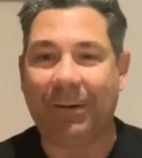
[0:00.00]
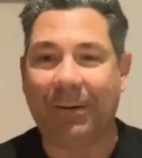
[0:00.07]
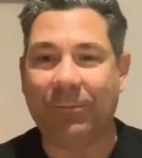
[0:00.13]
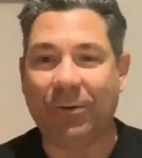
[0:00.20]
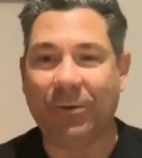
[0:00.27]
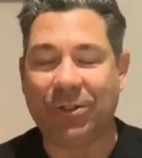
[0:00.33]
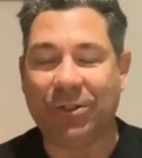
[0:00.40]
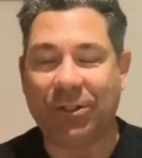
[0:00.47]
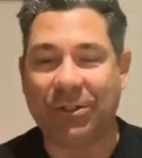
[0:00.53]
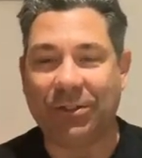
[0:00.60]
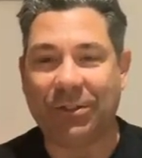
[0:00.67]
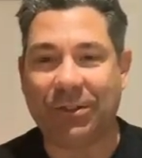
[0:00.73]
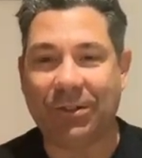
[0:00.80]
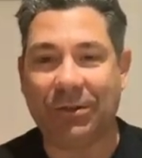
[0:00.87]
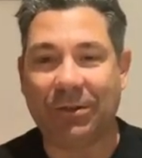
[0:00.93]
which
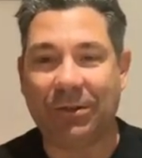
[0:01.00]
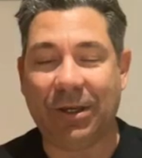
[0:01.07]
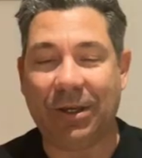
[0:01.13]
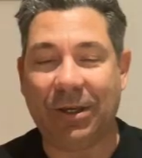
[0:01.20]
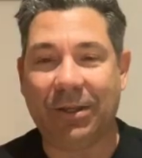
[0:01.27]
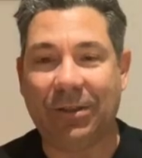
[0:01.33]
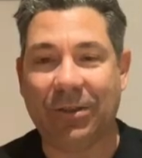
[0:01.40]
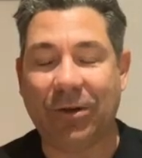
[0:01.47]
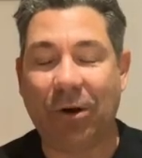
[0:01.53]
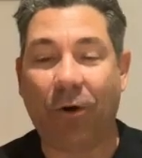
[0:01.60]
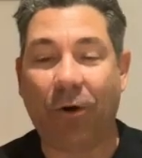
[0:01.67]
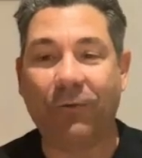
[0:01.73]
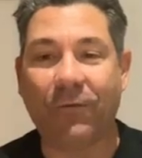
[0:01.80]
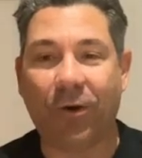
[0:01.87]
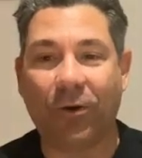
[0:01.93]
is the Noel
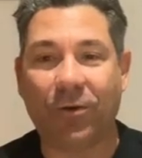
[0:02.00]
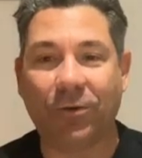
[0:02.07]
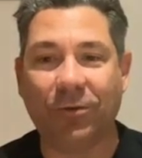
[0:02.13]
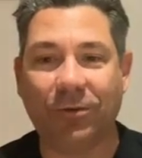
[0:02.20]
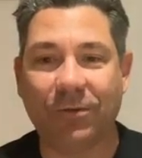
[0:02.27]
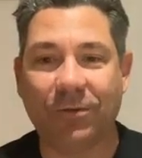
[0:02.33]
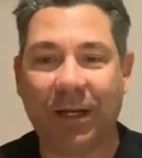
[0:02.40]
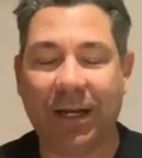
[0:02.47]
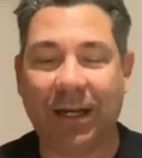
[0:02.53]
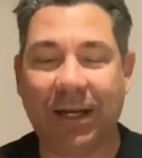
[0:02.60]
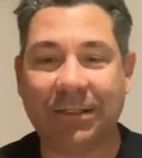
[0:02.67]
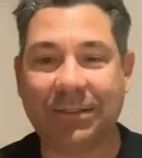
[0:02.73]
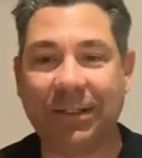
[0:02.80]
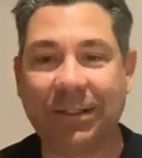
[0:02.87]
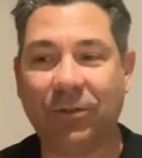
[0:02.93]
vocal
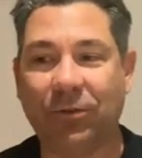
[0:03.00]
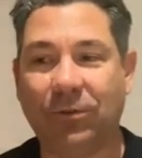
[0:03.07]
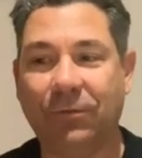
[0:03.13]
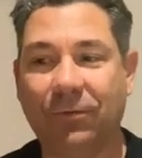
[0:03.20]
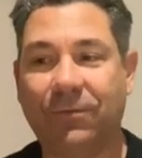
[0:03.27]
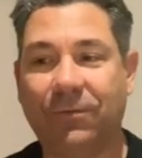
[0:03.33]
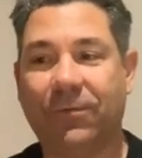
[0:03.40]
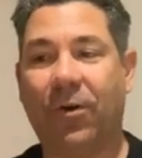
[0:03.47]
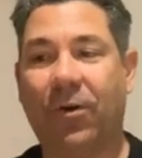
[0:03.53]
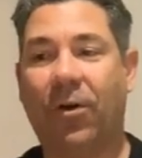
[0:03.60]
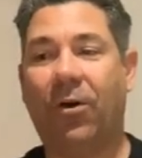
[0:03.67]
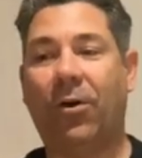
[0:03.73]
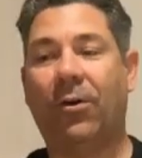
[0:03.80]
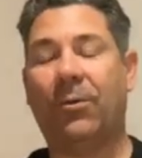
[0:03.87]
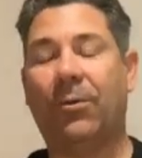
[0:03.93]
single
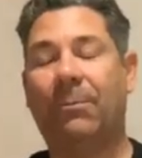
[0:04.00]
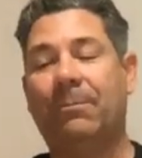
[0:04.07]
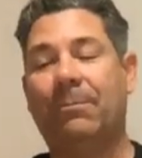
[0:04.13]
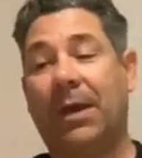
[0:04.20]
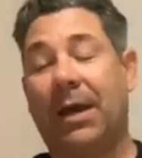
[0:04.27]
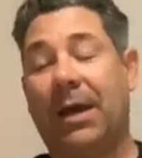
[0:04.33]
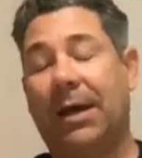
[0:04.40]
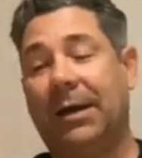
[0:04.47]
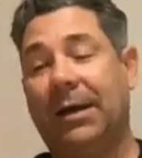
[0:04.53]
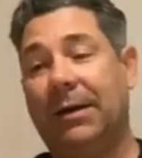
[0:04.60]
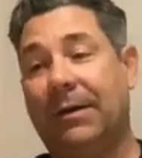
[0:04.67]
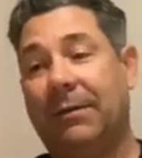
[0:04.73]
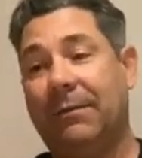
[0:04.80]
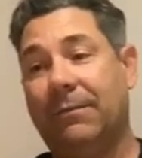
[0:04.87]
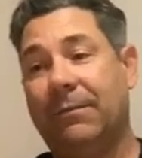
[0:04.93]
from
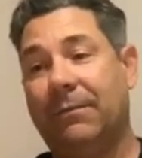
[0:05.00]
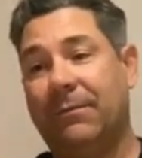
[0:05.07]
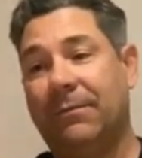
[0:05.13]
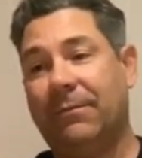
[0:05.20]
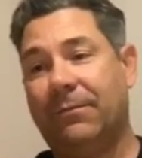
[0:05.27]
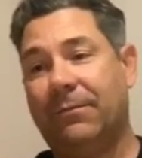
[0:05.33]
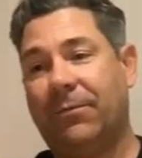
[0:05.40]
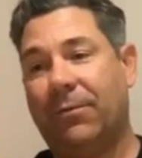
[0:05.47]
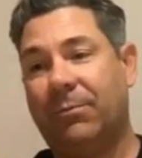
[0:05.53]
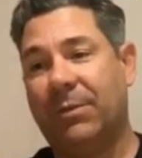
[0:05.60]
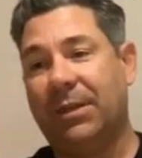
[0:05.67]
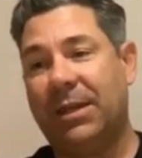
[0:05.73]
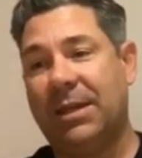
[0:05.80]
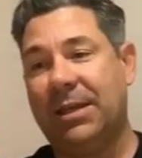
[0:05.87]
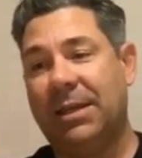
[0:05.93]

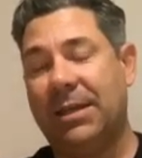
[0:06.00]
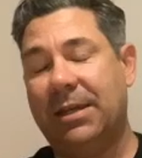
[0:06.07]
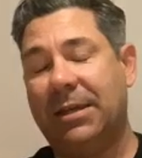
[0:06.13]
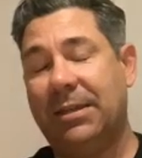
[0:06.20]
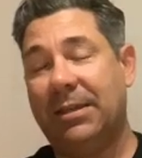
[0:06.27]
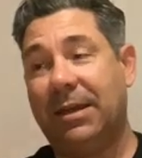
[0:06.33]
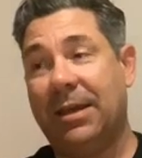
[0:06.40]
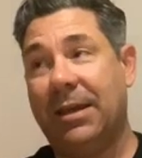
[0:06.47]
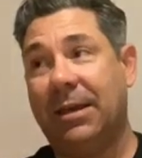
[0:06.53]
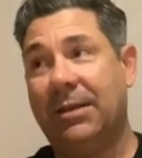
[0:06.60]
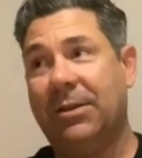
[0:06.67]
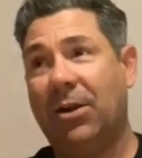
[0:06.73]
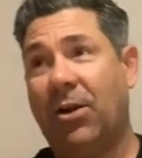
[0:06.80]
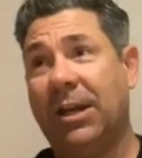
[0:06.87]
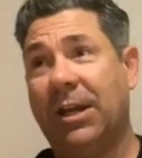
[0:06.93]
their
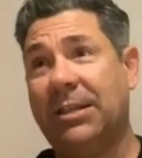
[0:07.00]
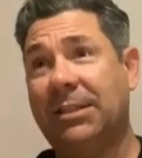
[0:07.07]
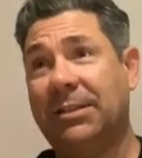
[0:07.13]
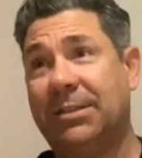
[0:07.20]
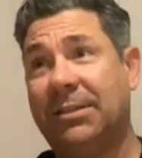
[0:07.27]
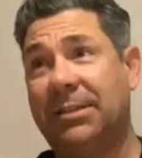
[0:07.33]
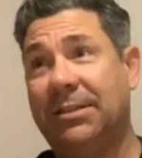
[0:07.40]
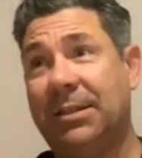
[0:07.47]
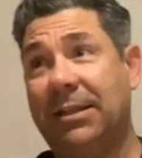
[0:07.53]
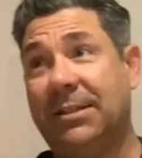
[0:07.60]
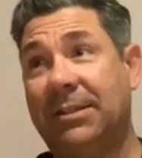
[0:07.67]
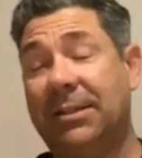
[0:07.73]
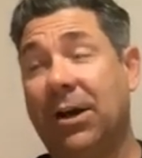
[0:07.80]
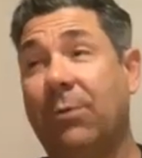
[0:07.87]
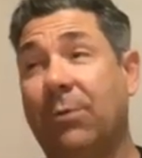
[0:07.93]

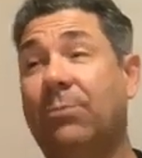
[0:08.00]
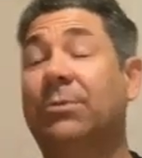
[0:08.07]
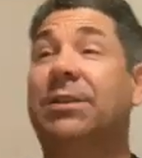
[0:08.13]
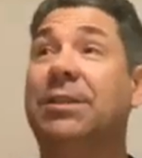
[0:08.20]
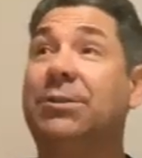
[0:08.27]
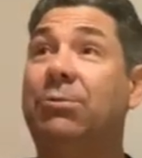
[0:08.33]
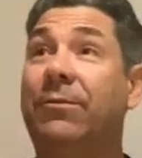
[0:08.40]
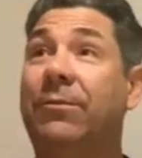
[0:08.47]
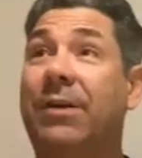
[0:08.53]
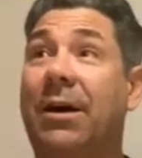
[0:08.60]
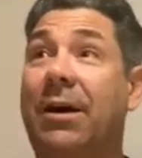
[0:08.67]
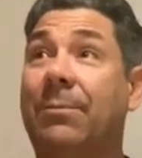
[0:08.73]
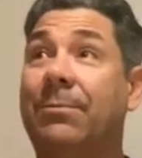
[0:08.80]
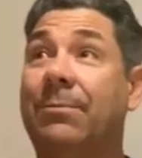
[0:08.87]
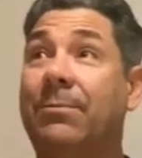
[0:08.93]
96 albums. This would have
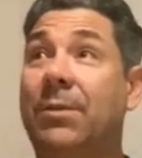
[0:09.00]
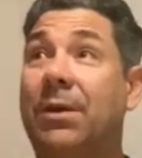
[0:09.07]
come